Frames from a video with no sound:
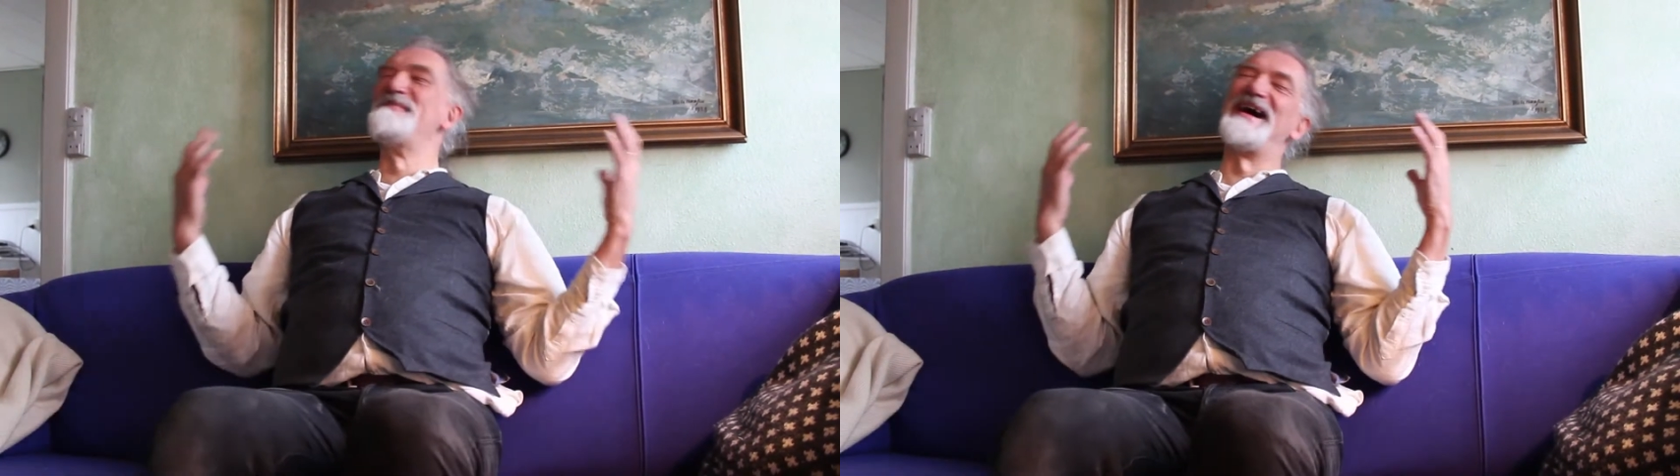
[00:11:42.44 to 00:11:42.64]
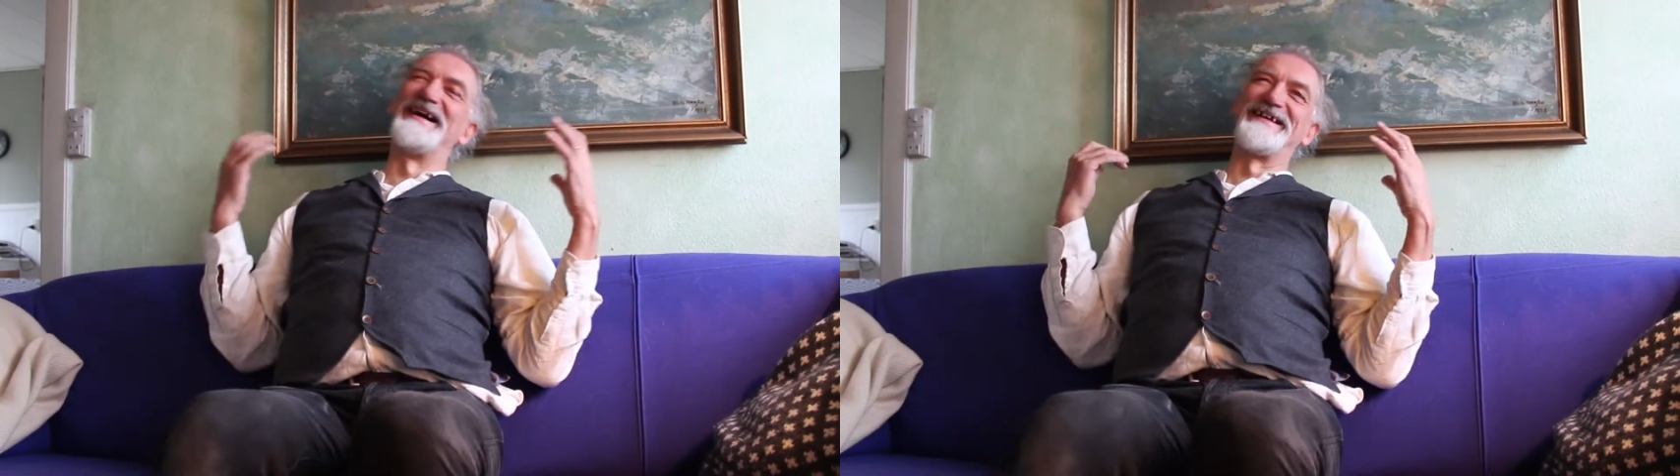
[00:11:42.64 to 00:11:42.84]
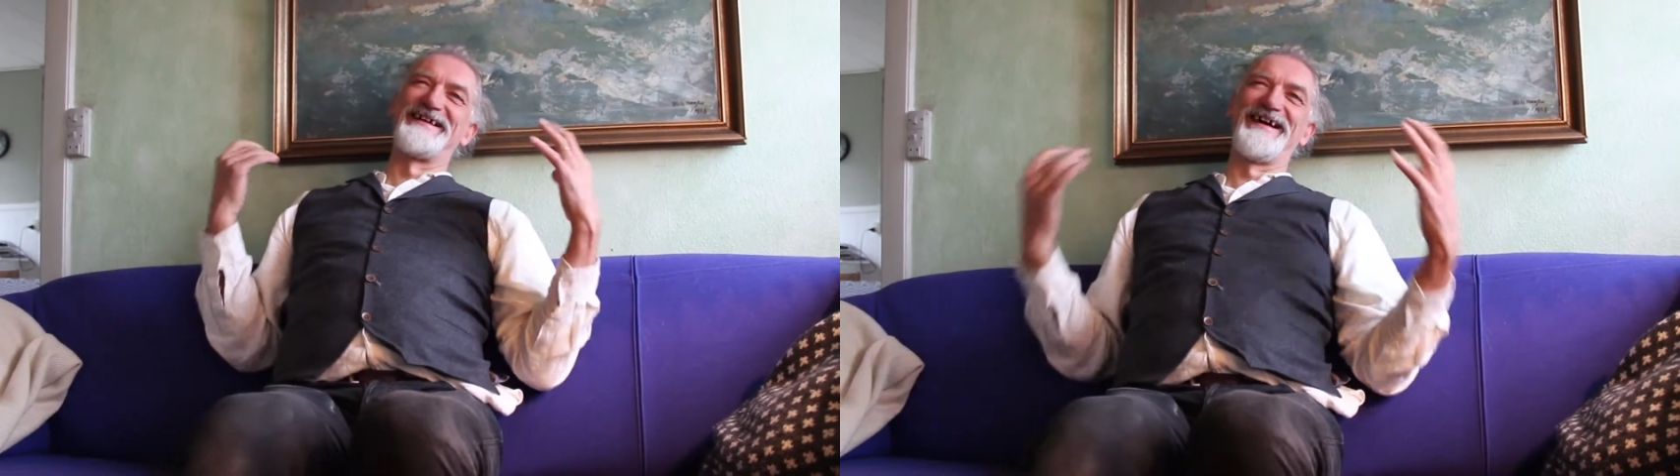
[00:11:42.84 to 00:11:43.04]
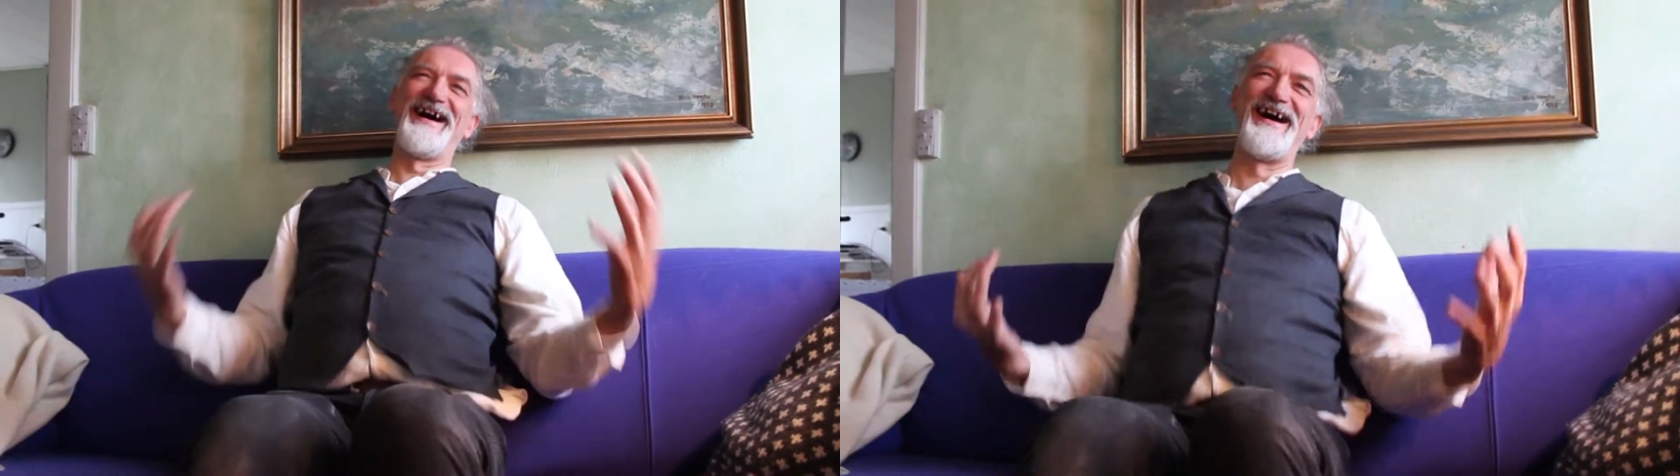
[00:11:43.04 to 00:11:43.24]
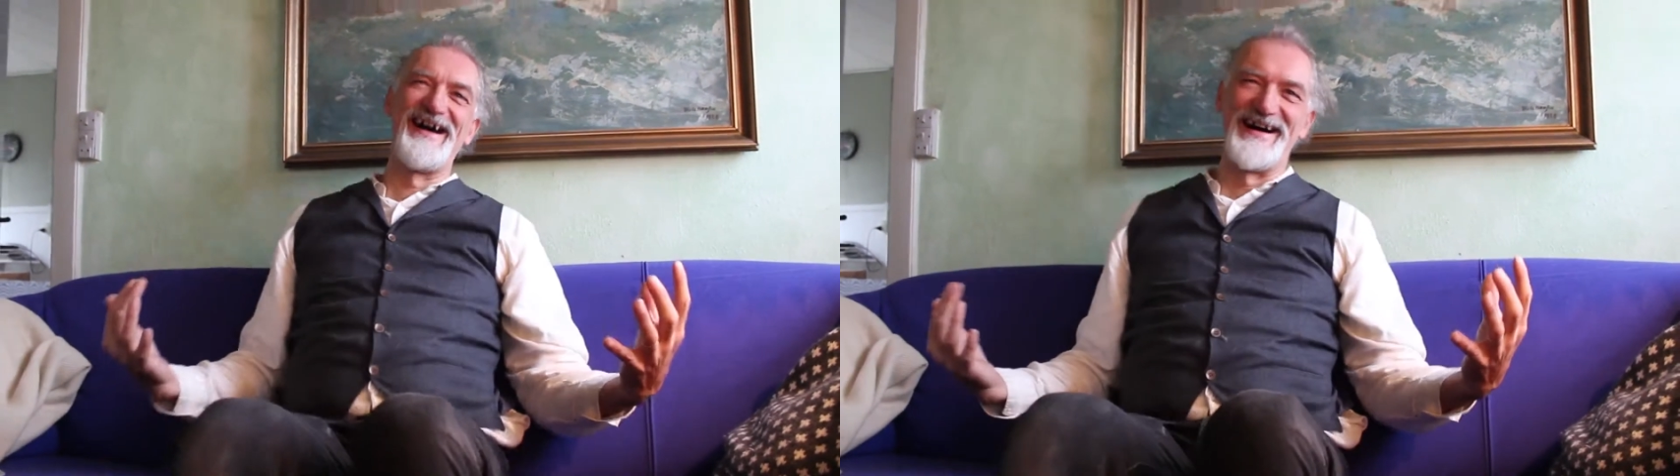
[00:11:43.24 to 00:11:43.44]
Oh my
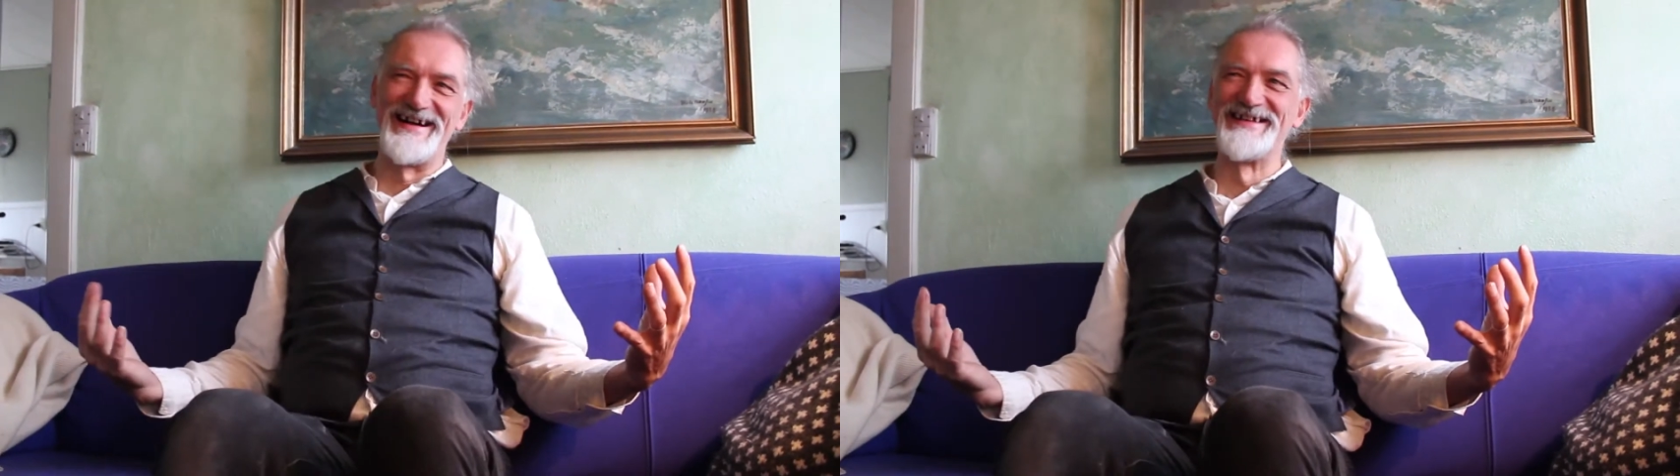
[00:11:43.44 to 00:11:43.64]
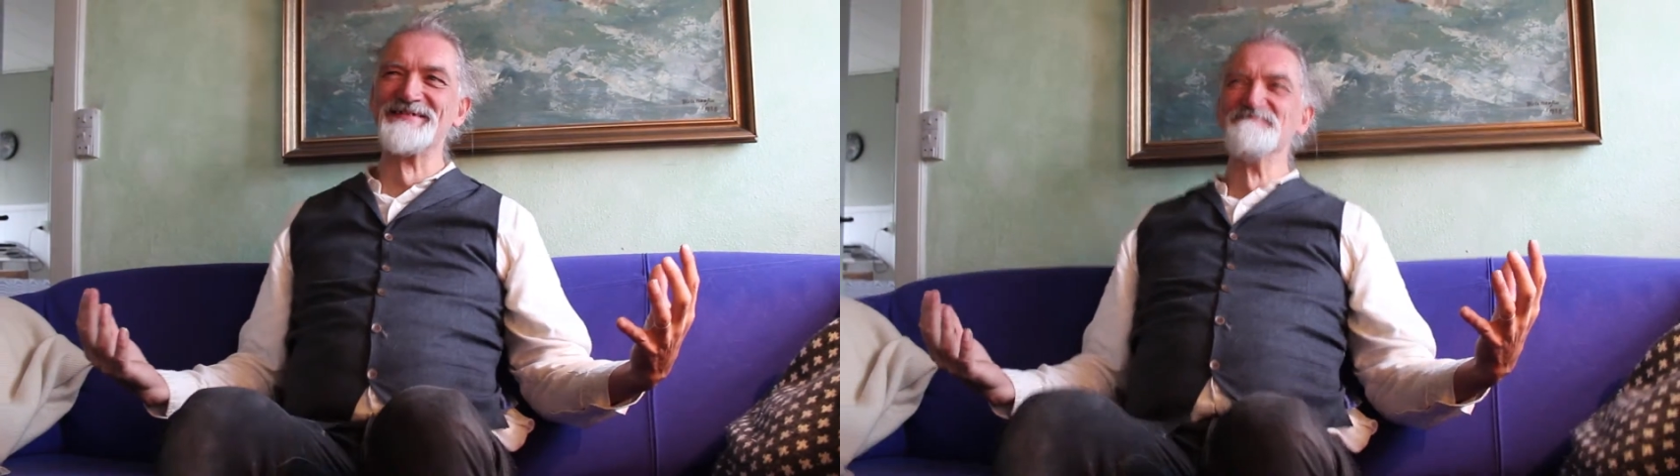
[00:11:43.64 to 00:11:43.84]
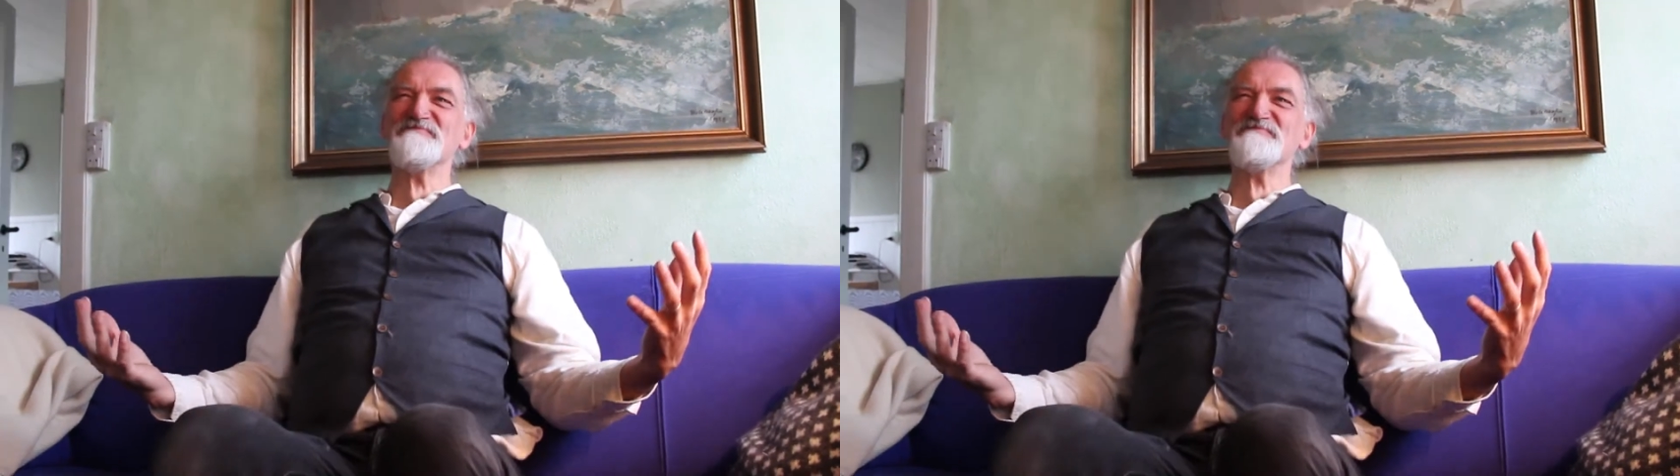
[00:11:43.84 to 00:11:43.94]
God!